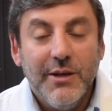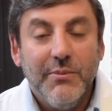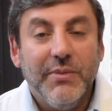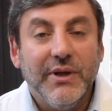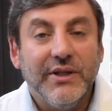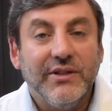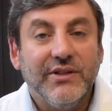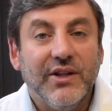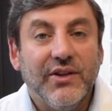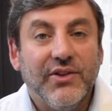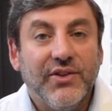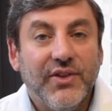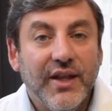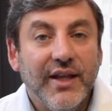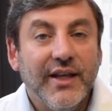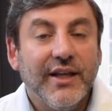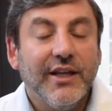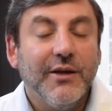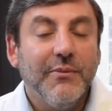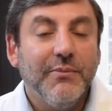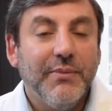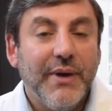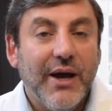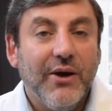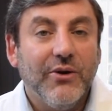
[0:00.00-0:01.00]
but to
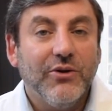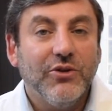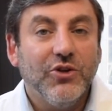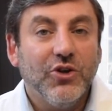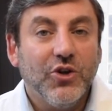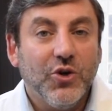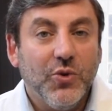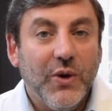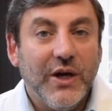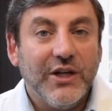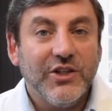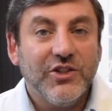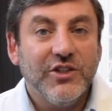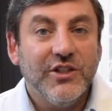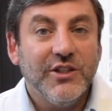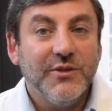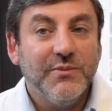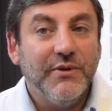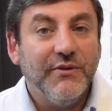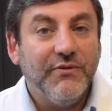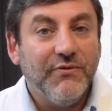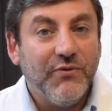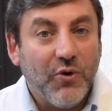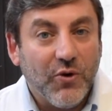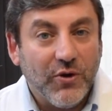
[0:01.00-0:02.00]
think about your questions
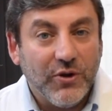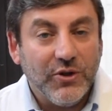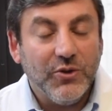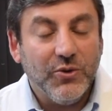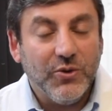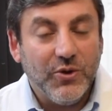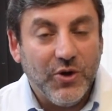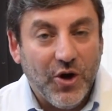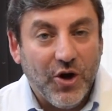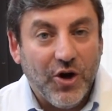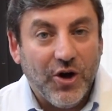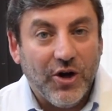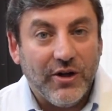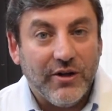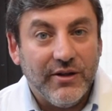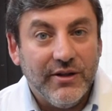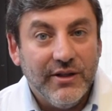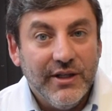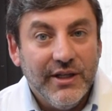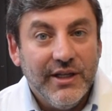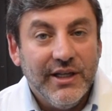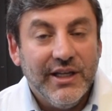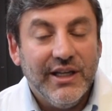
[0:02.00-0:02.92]
before you call.